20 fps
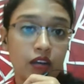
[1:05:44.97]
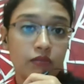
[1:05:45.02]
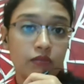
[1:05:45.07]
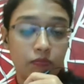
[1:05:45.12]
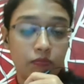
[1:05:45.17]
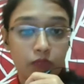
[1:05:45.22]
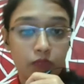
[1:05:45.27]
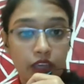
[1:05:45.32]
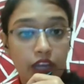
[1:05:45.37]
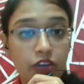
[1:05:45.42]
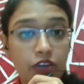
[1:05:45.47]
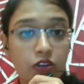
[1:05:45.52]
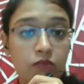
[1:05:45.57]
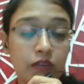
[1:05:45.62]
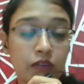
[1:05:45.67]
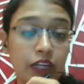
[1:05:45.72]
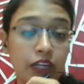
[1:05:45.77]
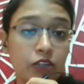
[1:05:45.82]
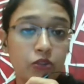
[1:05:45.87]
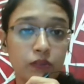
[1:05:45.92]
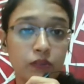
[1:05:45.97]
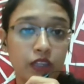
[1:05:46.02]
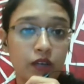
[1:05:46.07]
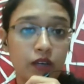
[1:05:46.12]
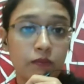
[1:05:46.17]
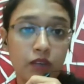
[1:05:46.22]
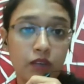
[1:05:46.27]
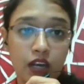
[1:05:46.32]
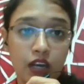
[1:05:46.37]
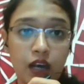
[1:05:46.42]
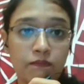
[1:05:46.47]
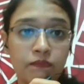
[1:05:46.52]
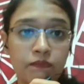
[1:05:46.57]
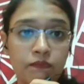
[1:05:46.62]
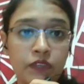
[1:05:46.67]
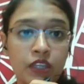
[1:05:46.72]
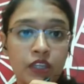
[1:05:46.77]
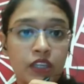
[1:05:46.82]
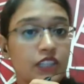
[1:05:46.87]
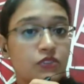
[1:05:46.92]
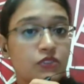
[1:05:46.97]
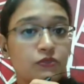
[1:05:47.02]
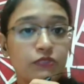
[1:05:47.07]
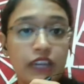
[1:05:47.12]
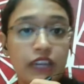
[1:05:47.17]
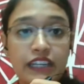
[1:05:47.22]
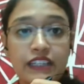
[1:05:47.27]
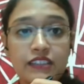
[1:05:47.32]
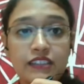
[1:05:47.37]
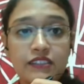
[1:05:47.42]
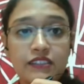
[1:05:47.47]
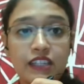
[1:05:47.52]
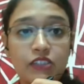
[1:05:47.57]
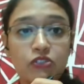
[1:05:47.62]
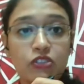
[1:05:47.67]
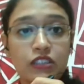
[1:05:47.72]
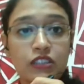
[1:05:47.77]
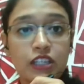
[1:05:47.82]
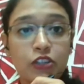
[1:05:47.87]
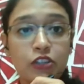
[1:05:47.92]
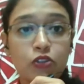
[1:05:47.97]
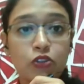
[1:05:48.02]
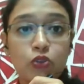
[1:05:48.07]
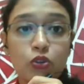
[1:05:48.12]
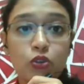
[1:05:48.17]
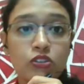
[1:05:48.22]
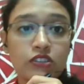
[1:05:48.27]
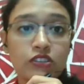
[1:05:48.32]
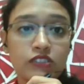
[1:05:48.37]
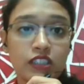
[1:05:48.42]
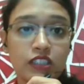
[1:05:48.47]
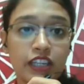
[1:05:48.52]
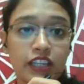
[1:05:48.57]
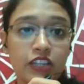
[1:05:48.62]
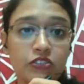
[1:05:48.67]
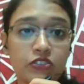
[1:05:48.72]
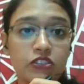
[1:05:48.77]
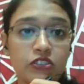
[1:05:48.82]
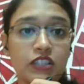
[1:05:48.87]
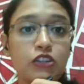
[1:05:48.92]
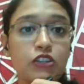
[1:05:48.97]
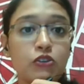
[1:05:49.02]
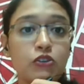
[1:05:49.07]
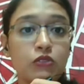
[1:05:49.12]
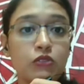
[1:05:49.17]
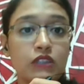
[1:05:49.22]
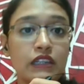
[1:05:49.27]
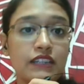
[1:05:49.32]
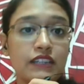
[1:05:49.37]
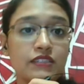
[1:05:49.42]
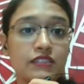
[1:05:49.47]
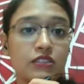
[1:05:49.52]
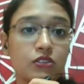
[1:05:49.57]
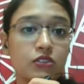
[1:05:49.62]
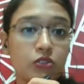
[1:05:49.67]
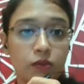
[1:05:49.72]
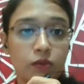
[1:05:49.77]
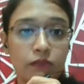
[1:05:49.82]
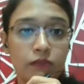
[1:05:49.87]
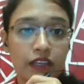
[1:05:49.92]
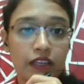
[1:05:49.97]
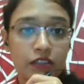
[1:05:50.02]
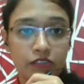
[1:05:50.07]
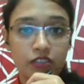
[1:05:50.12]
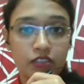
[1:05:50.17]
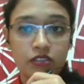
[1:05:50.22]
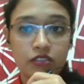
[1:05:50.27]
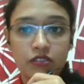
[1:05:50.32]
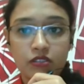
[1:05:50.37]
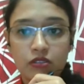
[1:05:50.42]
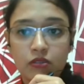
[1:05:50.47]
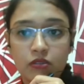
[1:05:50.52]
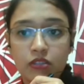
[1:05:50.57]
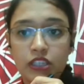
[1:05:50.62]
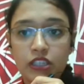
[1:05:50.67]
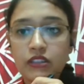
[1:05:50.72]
get your mind to become calm. It's very essential that you know this connection and utilize it to your benefit. Okay.